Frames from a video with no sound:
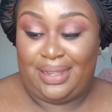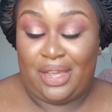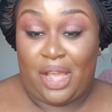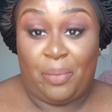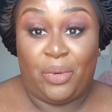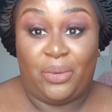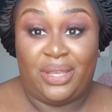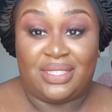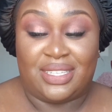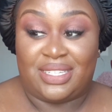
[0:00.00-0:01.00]
a couple
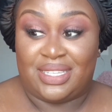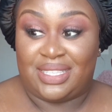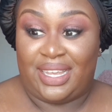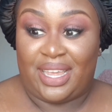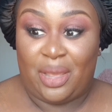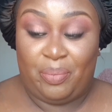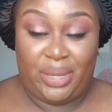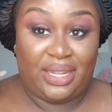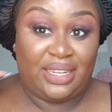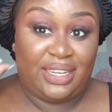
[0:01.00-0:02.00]
weeks it's just like a
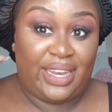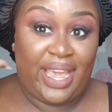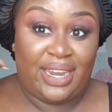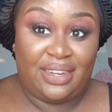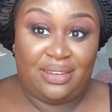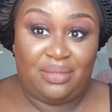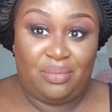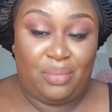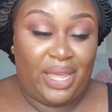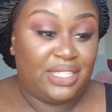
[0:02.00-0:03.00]
big natted
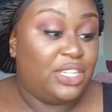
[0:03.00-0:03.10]
mess,